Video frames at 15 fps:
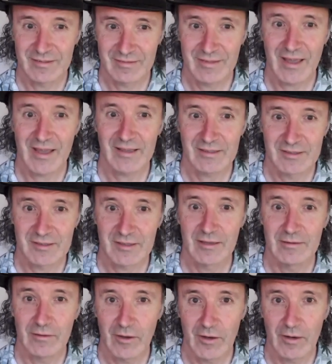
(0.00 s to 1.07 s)
that's a
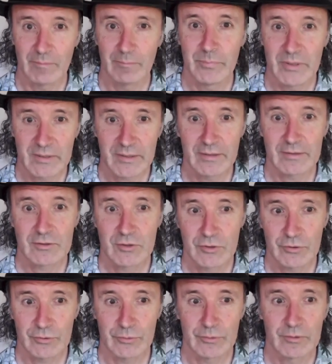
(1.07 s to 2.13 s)
lot bigger
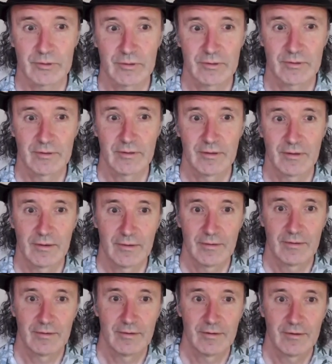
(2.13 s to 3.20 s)
too.
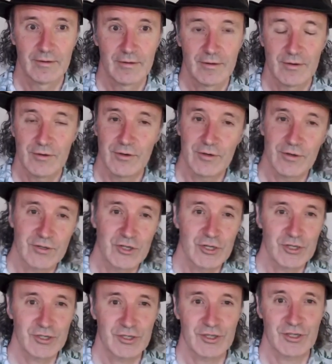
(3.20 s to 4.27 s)
Not
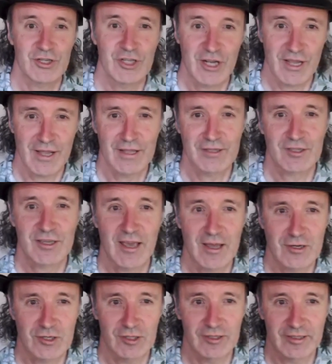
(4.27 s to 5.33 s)
just a chance
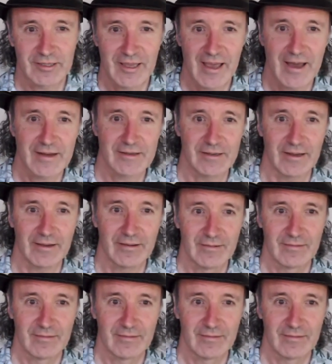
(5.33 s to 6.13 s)
casual encounter,